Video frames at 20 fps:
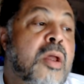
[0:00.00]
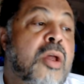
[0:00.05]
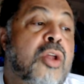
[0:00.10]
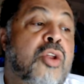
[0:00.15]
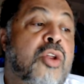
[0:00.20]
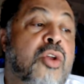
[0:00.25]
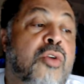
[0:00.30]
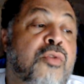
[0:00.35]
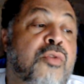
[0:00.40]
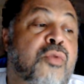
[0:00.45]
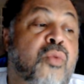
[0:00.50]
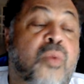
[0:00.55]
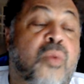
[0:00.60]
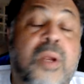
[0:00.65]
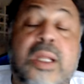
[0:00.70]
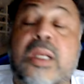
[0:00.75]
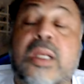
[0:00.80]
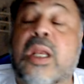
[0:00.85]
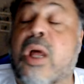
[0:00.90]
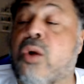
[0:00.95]
You've
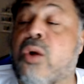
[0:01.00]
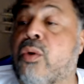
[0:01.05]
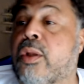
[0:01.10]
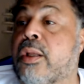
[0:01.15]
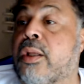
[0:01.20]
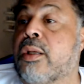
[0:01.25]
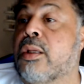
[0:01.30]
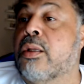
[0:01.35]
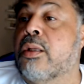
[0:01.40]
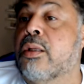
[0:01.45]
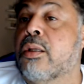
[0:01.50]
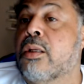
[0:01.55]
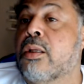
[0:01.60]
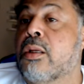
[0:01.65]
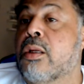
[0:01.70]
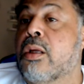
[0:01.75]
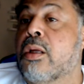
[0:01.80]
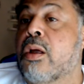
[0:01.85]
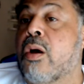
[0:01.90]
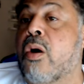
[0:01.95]
reloaded
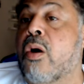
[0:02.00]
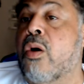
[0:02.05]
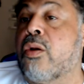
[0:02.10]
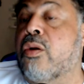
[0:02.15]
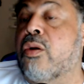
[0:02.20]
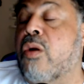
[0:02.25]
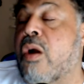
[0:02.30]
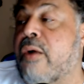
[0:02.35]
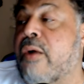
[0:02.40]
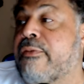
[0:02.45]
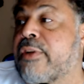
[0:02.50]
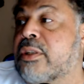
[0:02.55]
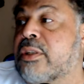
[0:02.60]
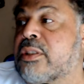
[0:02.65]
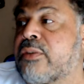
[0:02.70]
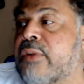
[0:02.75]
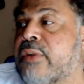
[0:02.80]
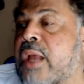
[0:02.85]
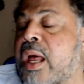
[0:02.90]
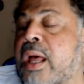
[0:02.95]
on your
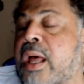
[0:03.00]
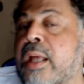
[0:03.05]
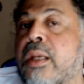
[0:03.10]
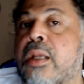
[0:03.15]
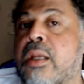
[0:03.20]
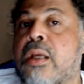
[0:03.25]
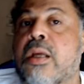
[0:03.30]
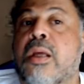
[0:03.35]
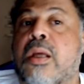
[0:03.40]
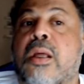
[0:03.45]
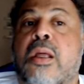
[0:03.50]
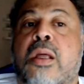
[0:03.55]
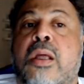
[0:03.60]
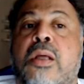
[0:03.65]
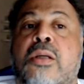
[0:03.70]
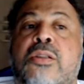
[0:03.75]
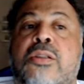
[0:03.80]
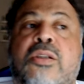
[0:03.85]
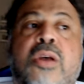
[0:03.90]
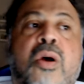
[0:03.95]
offensive line.
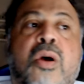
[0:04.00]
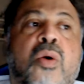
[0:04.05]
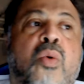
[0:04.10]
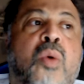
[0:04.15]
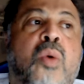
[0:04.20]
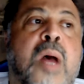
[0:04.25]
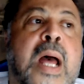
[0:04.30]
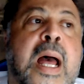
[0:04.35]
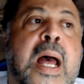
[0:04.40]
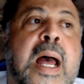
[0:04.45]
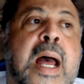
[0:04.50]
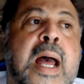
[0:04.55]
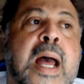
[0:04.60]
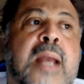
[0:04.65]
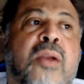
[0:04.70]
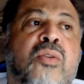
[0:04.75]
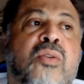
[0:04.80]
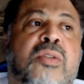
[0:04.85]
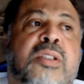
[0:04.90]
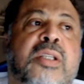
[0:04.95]
So I
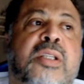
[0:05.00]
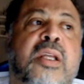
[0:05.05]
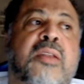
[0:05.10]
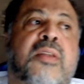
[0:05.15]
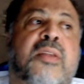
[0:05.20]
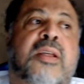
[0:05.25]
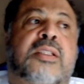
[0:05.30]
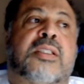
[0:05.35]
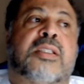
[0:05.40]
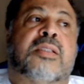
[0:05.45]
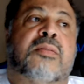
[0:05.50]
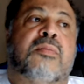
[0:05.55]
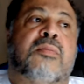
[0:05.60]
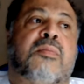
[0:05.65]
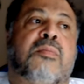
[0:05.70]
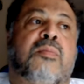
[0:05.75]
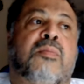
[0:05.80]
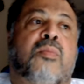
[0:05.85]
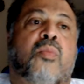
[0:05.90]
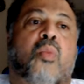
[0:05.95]
don't see this
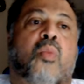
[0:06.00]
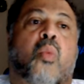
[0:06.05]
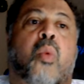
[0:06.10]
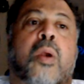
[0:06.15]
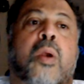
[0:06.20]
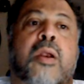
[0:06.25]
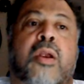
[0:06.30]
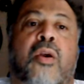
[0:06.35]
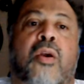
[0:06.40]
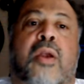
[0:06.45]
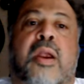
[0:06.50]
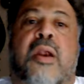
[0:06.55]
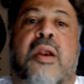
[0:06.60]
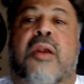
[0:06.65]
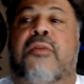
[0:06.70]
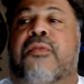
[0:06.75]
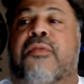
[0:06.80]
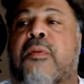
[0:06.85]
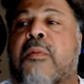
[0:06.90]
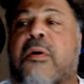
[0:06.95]
where you're
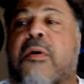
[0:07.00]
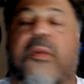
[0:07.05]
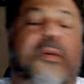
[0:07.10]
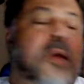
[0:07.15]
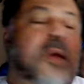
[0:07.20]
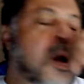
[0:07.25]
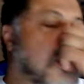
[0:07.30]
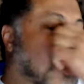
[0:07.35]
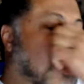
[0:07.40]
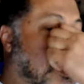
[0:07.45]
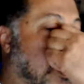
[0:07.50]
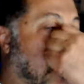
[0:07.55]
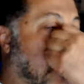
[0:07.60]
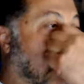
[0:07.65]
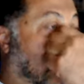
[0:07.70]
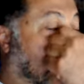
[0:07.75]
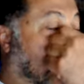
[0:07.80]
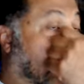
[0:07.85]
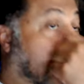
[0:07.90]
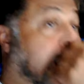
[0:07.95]
hearing from all the talking
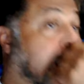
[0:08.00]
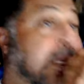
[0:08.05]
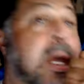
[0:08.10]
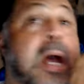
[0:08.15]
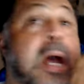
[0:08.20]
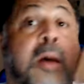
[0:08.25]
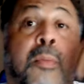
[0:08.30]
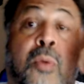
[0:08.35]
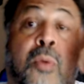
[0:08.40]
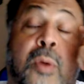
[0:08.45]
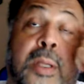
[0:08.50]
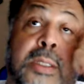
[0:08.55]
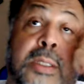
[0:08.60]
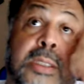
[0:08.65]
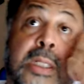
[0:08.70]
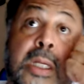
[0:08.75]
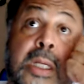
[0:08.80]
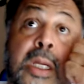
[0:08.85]
heads that the Cowboys